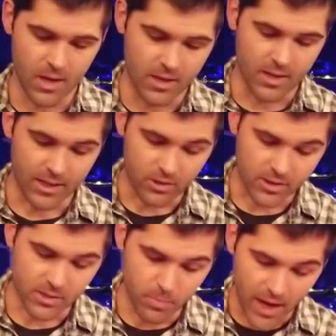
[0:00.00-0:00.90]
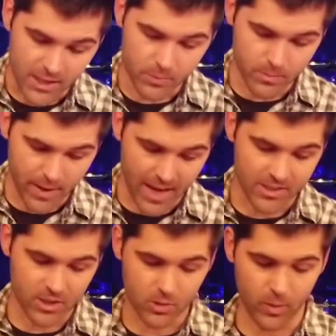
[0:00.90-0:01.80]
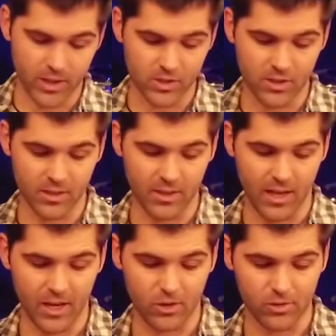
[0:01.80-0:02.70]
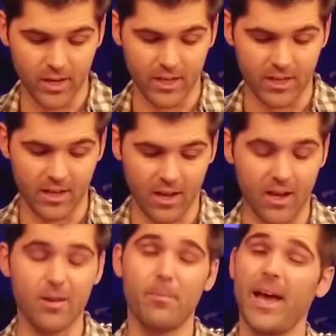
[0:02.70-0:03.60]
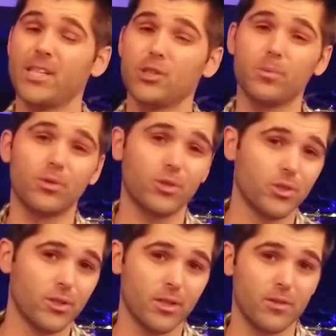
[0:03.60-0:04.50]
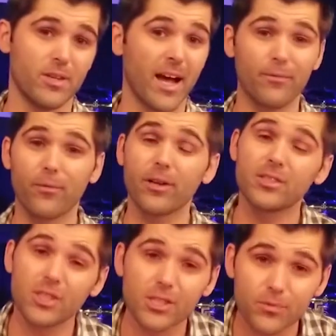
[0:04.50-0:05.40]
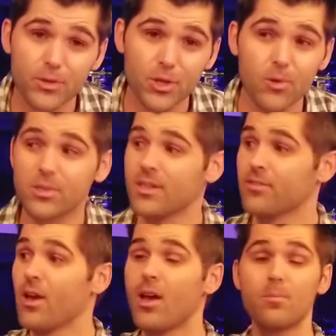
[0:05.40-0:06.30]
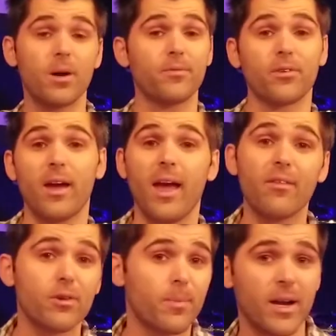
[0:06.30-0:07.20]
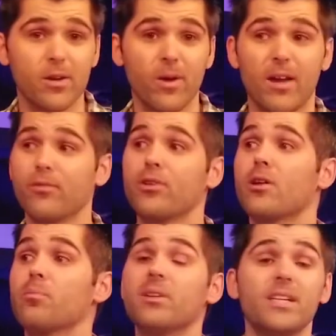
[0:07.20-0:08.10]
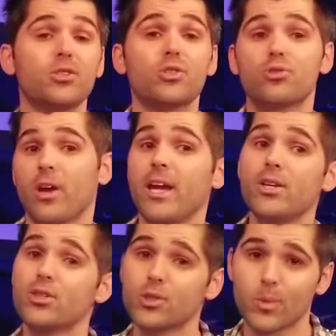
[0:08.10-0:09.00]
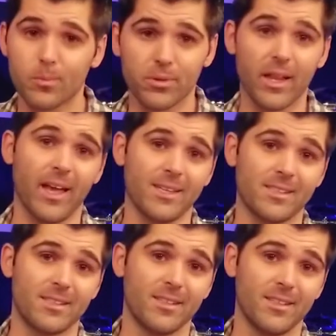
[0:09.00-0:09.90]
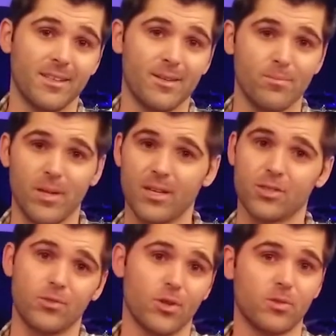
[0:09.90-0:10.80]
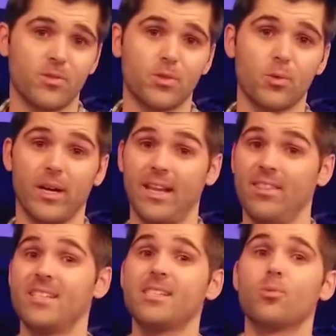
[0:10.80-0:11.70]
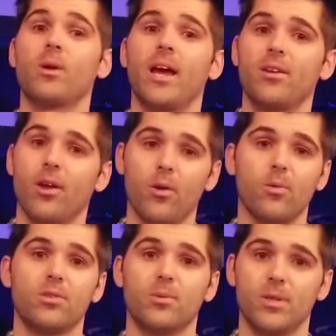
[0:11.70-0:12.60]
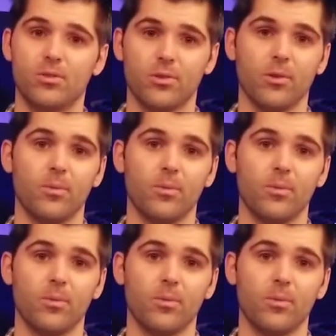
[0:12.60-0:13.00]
God took his impossibly bad situation and created unimaginable good, not just for Joseph, but for everybody around. Complete strangers were blessed because of Joseph's story. And this is what I know to be true.